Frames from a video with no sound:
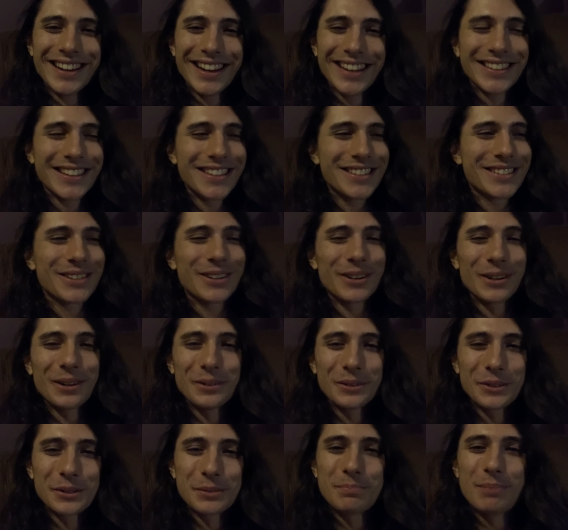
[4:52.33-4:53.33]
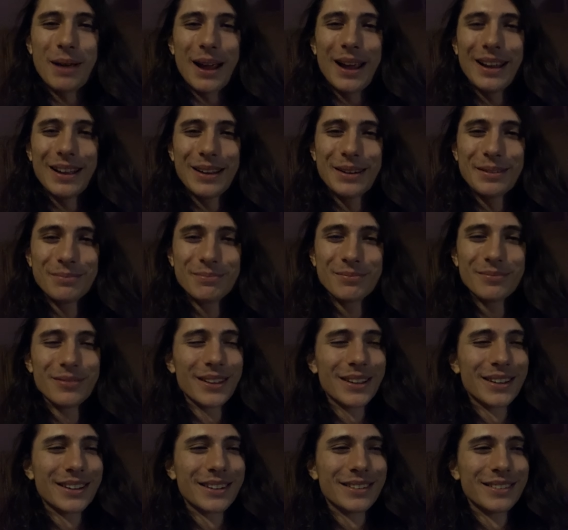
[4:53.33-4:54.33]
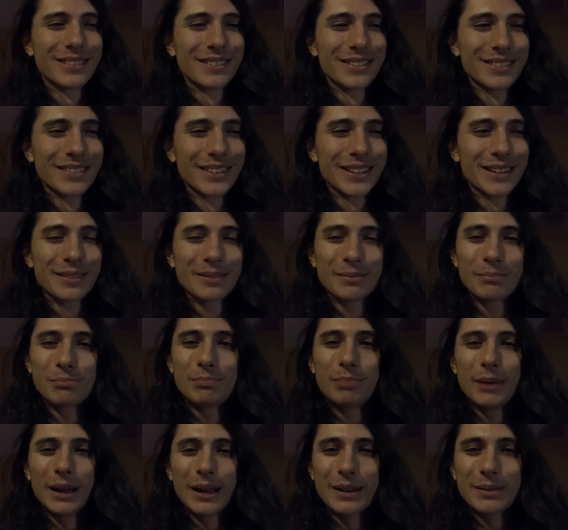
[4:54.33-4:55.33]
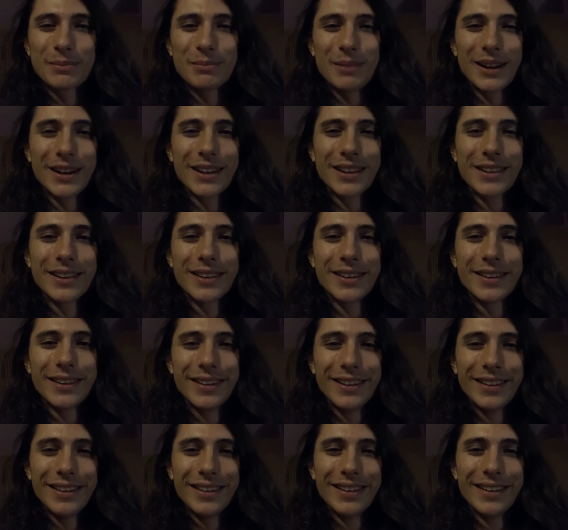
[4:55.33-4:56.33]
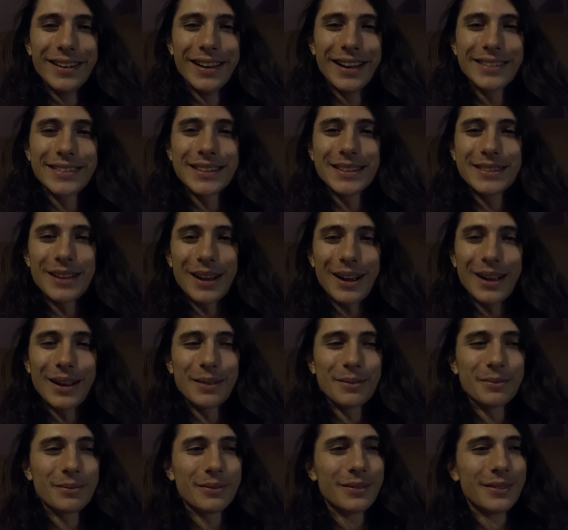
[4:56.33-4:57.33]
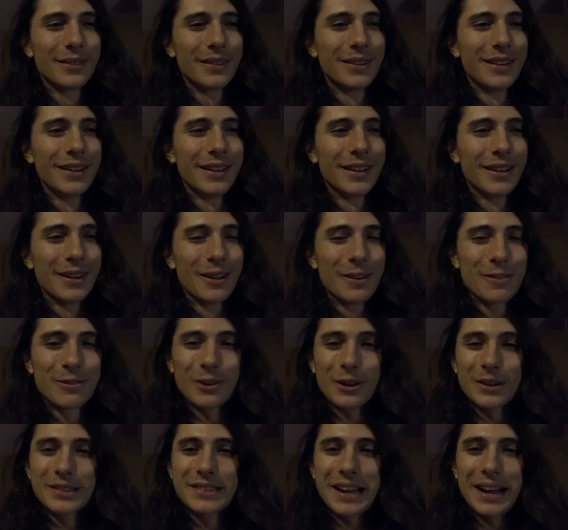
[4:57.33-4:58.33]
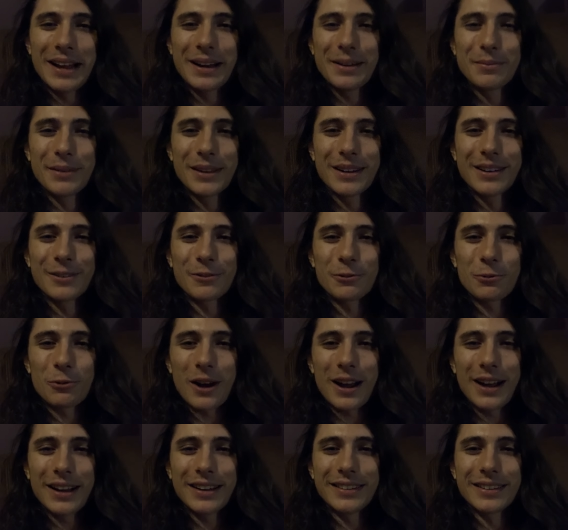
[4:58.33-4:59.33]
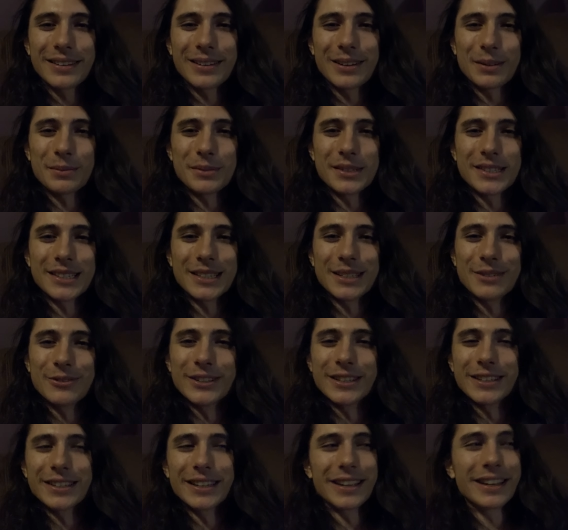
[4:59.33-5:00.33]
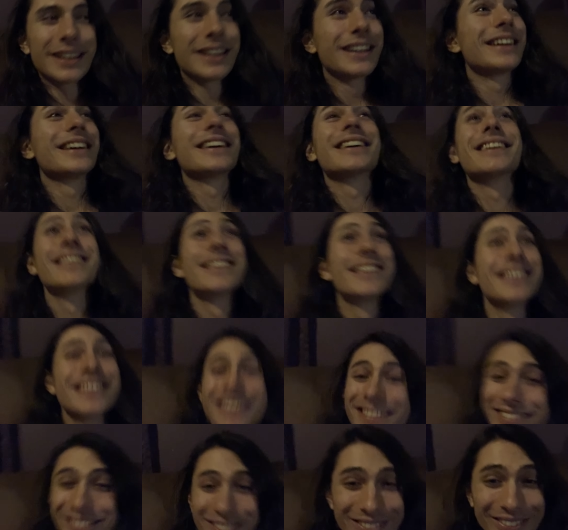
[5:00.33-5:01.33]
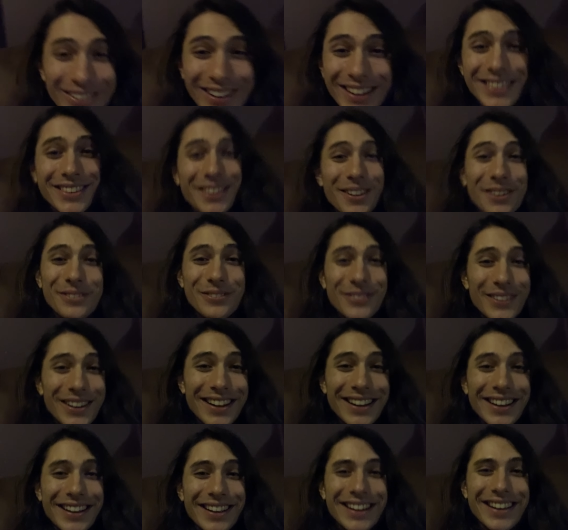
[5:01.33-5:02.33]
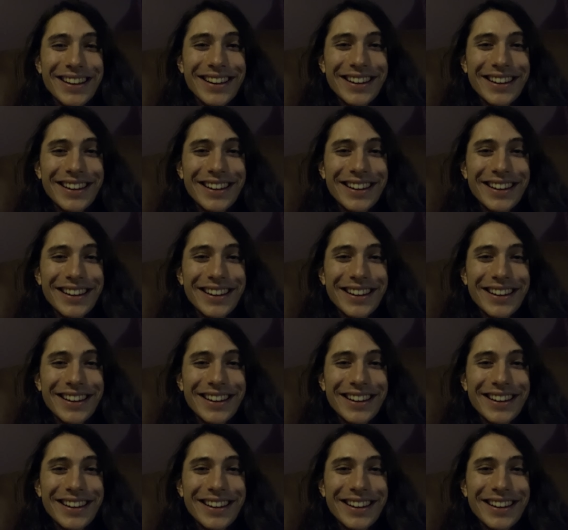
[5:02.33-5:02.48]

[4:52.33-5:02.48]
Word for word: and this girl was paying like like big money at the time for a 10 minute ride to come see me like what the fuck